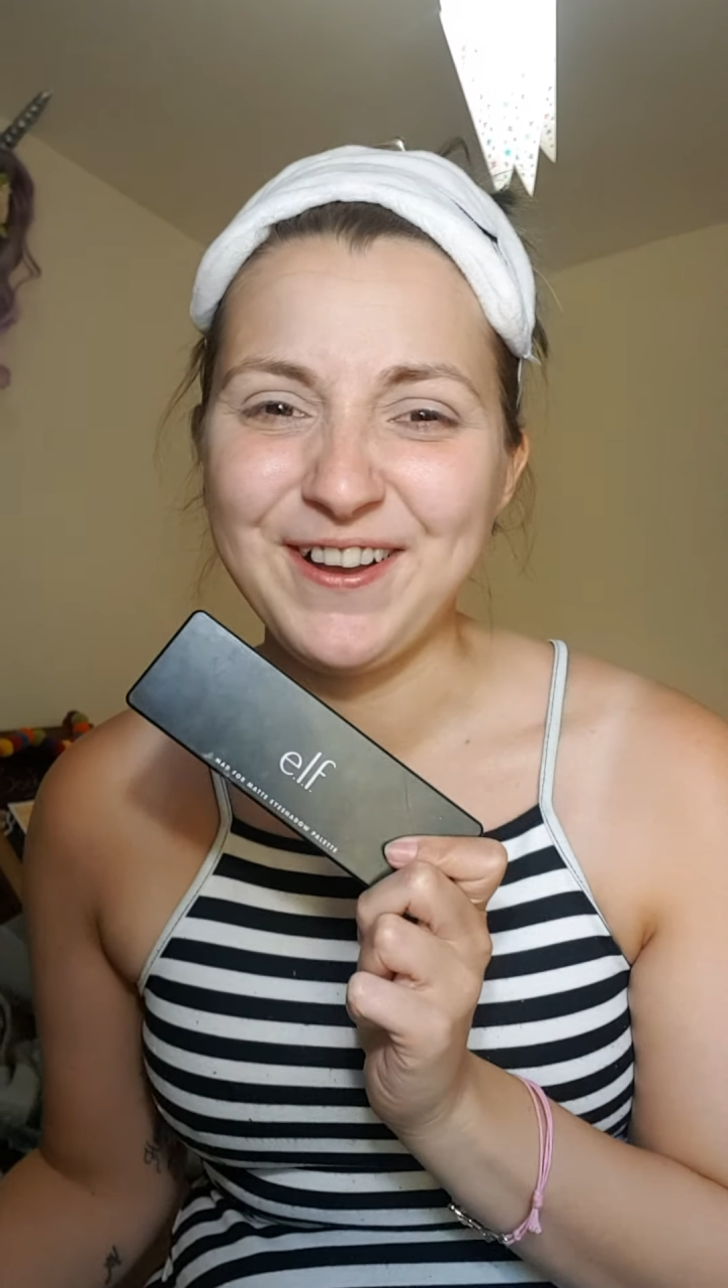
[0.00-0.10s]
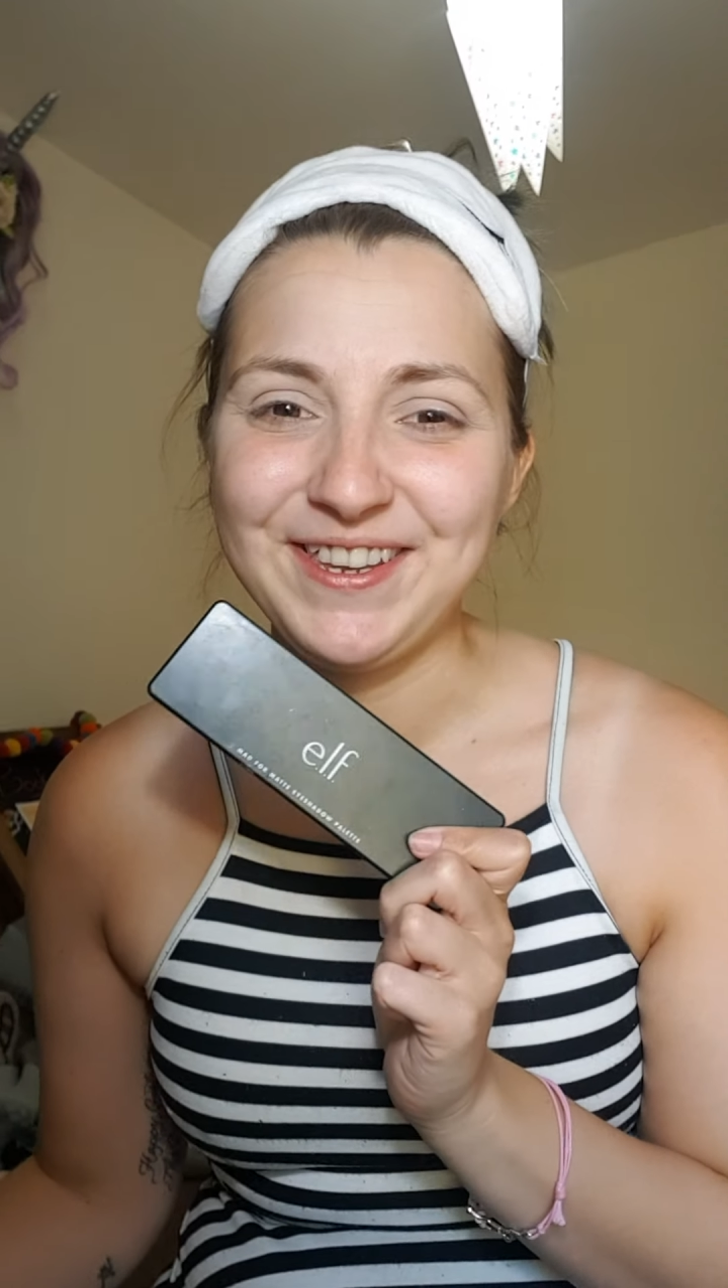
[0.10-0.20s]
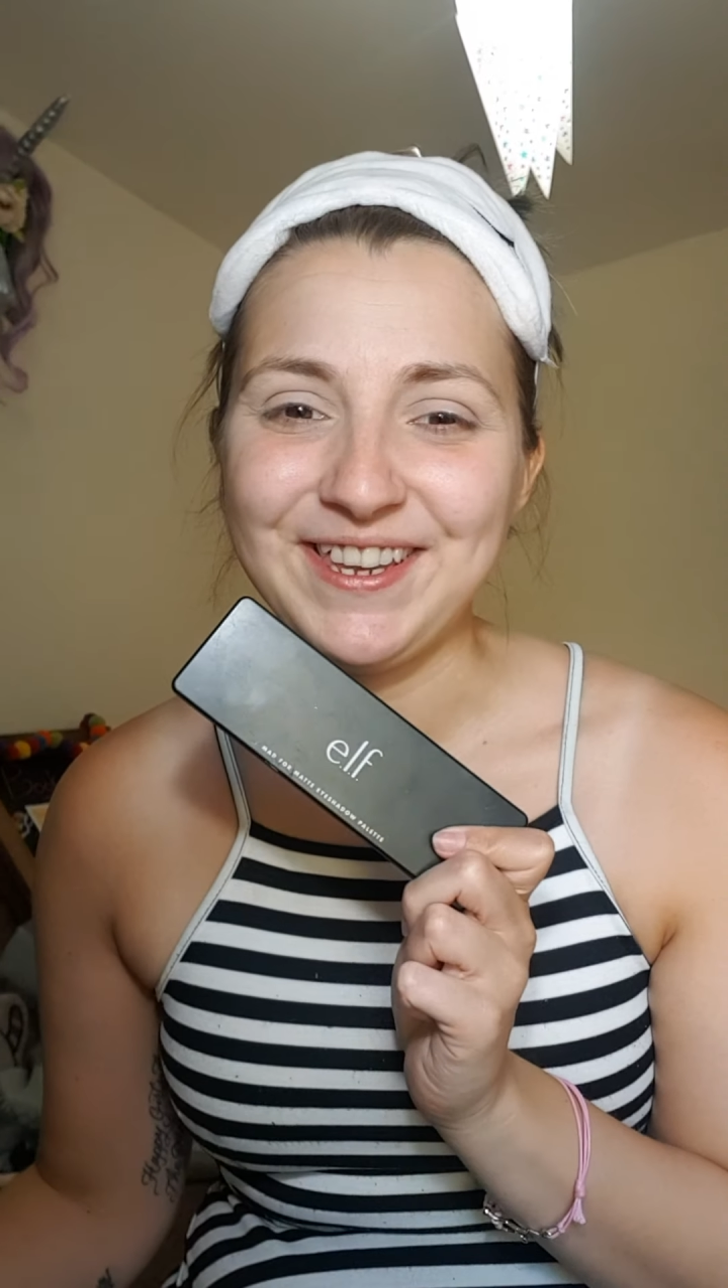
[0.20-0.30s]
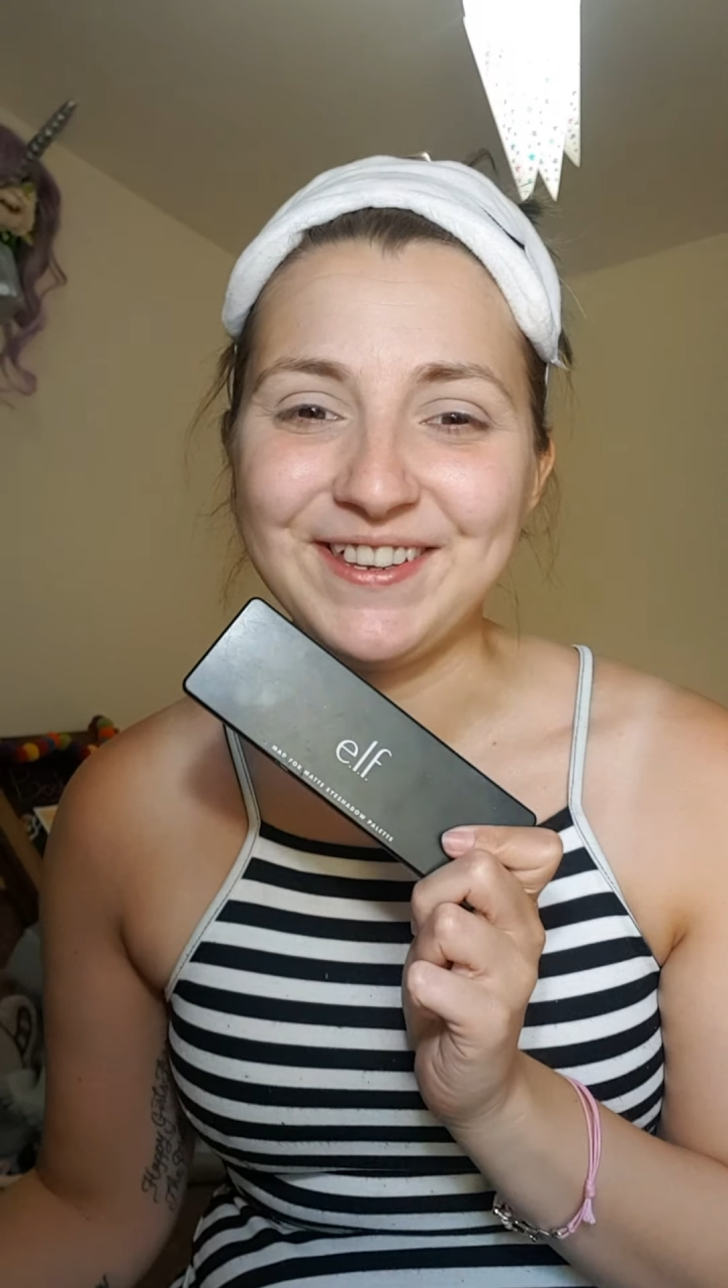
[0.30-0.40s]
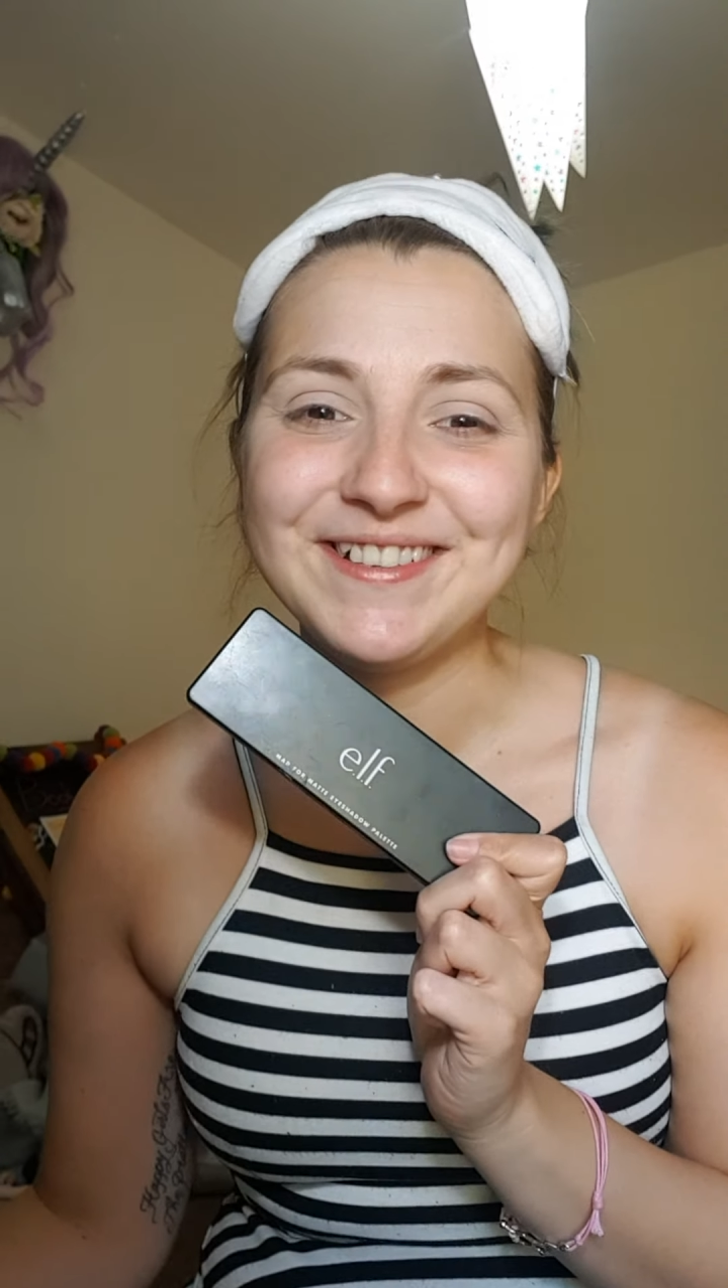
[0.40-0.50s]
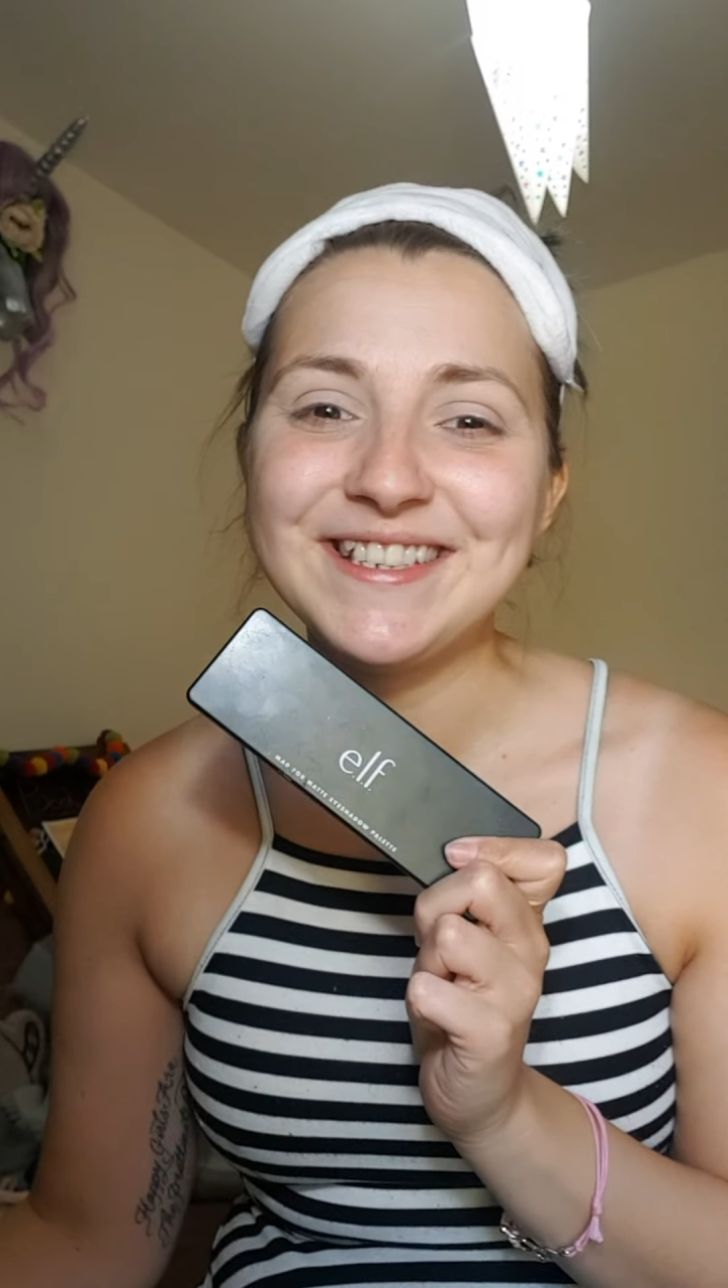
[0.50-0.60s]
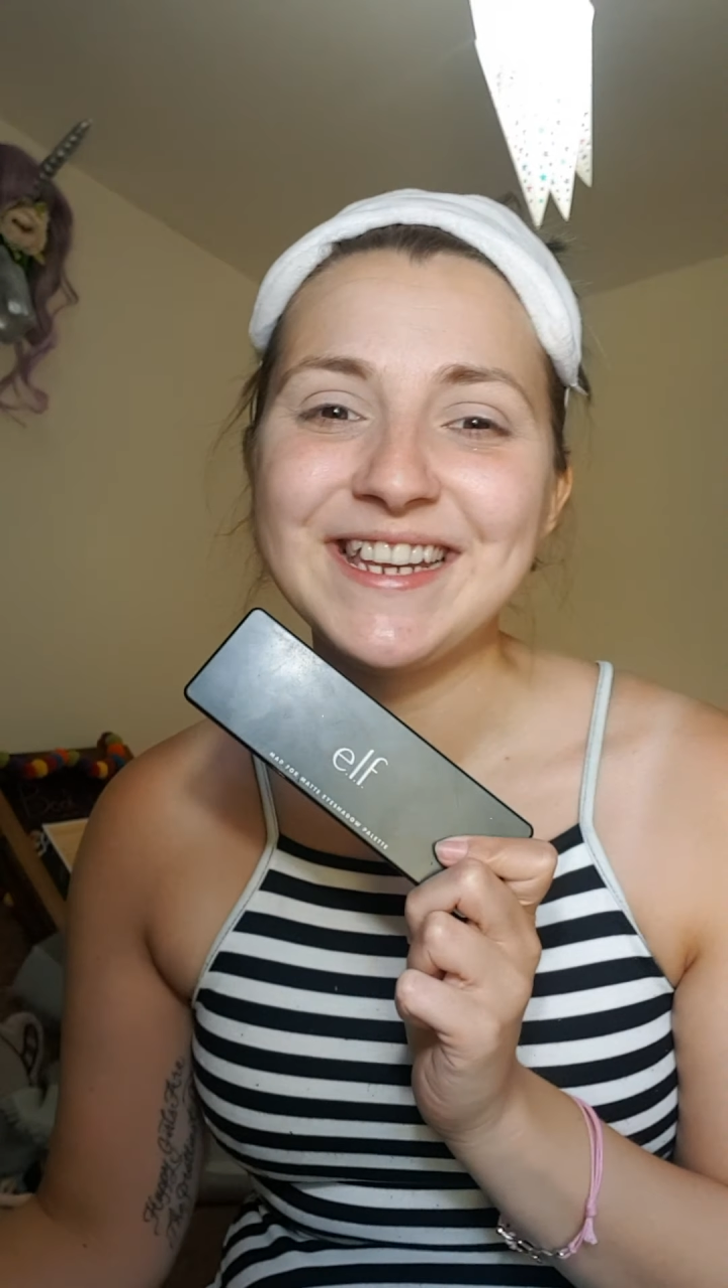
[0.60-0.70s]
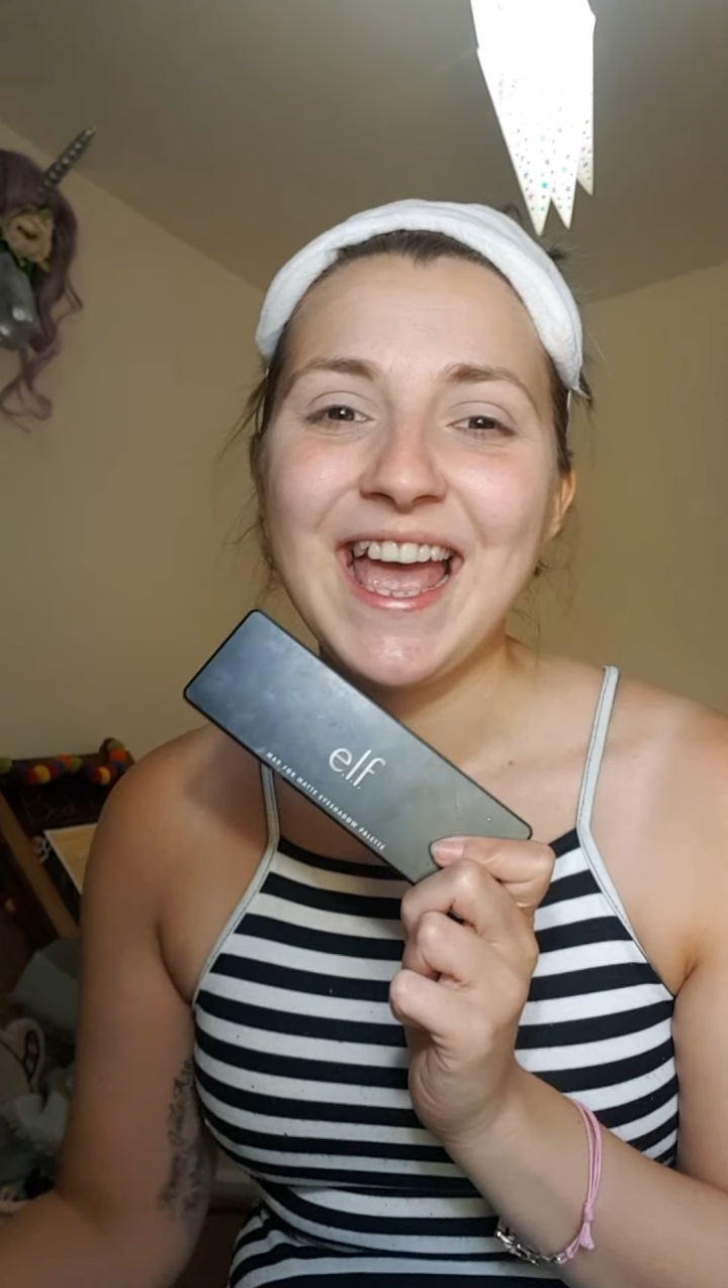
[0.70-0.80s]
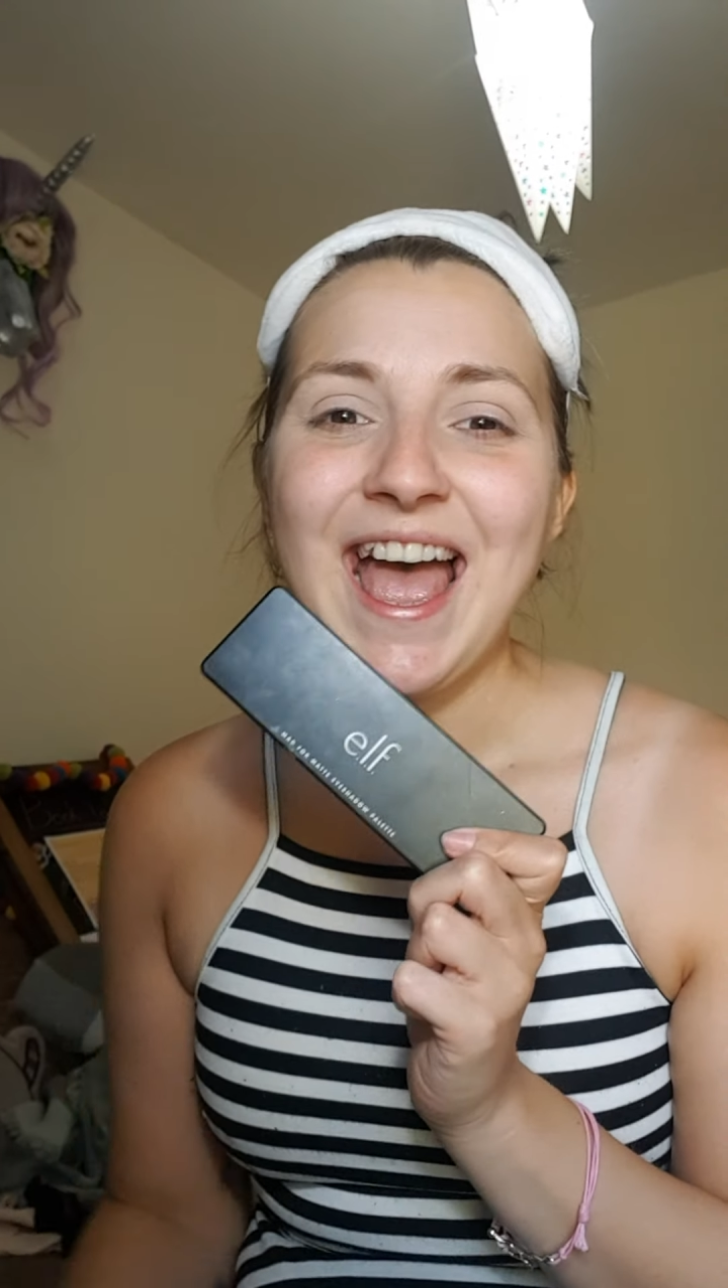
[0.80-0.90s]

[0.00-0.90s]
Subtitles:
used